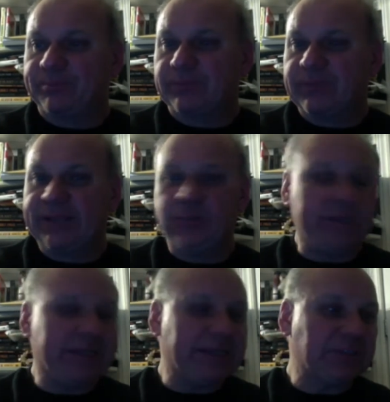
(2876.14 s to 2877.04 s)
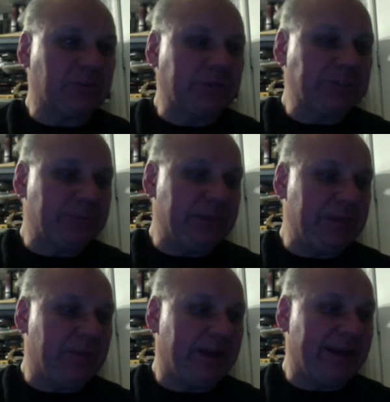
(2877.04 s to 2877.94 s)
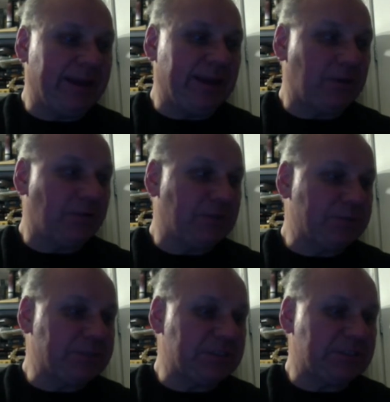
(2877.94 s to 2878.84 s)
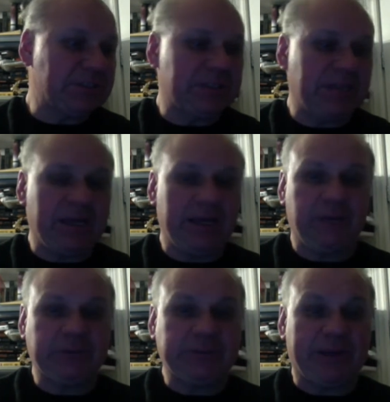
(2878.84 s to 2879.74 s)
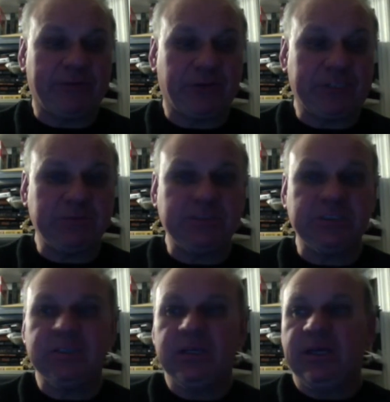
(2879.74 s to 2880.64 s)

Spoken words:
Next week is going to be my Christmas, what to buy for Christmas.